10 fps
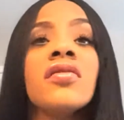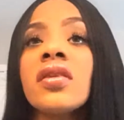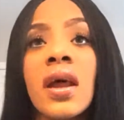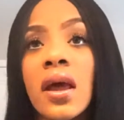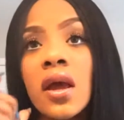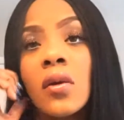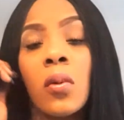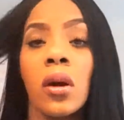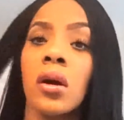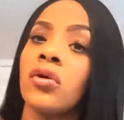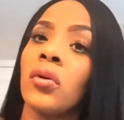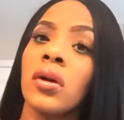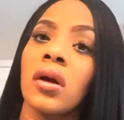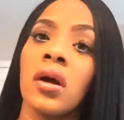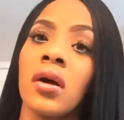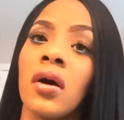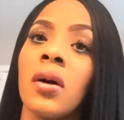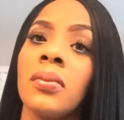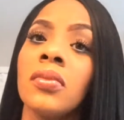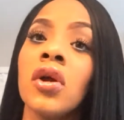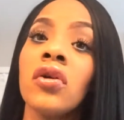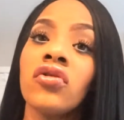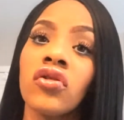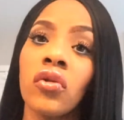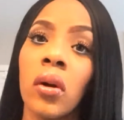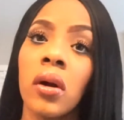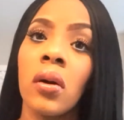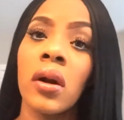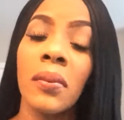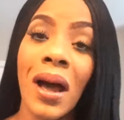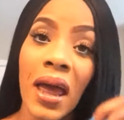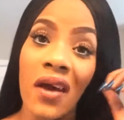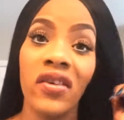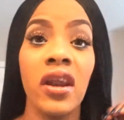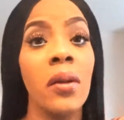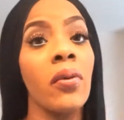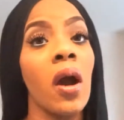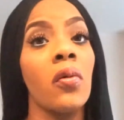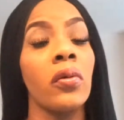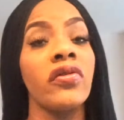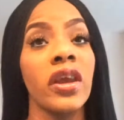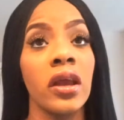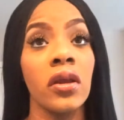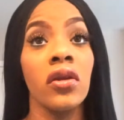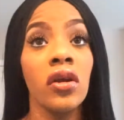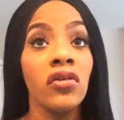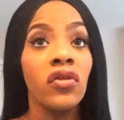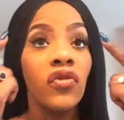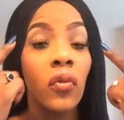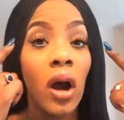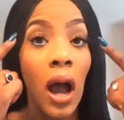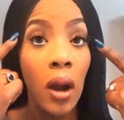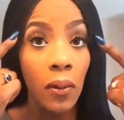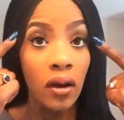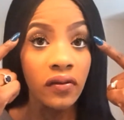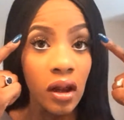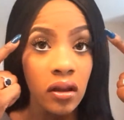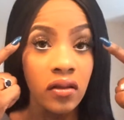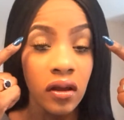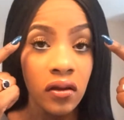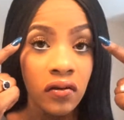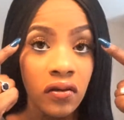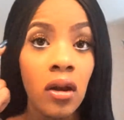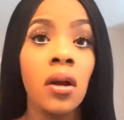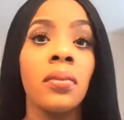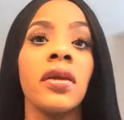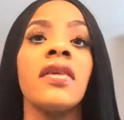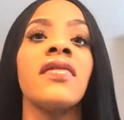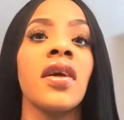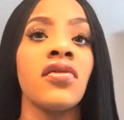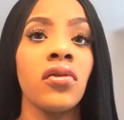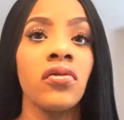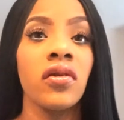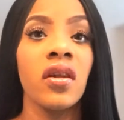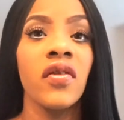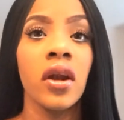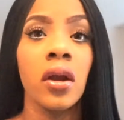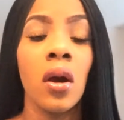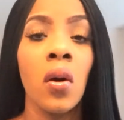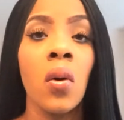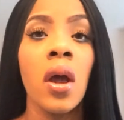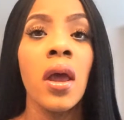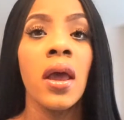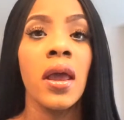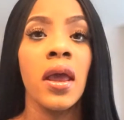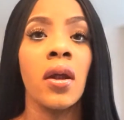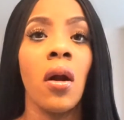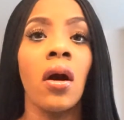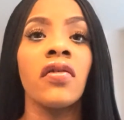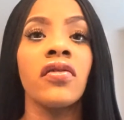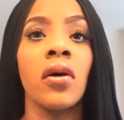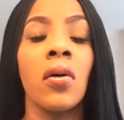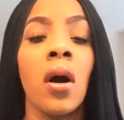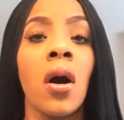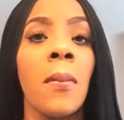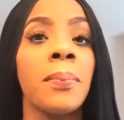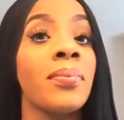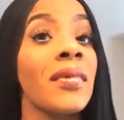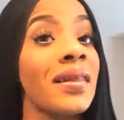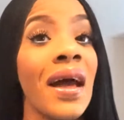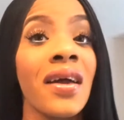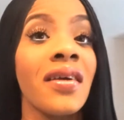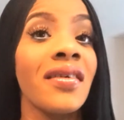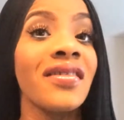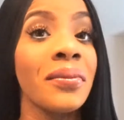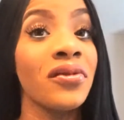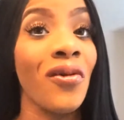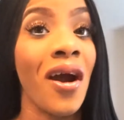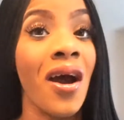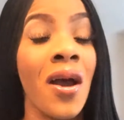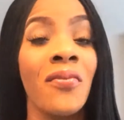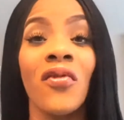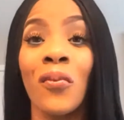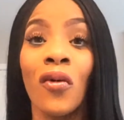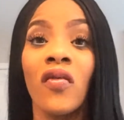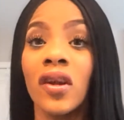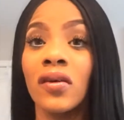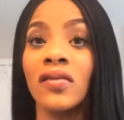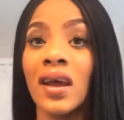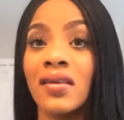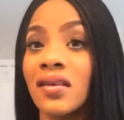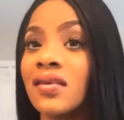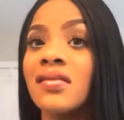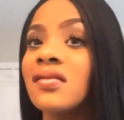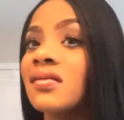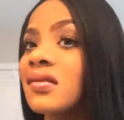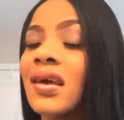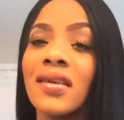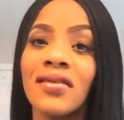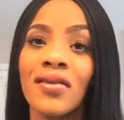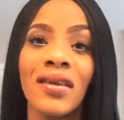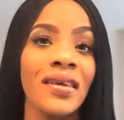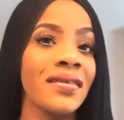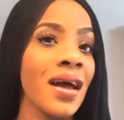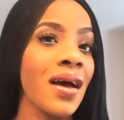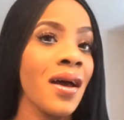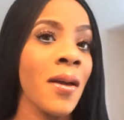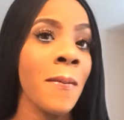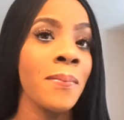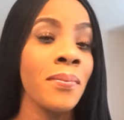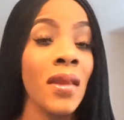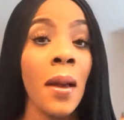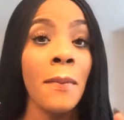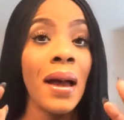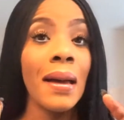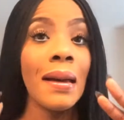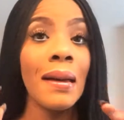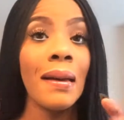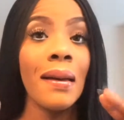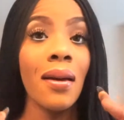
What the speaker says: Today we're doing a tutorial on my everyday brow routine. So if you want eyebrows like this, please stay tuned to the video, and also like, subscribe for more videos like this. Until next time, bye.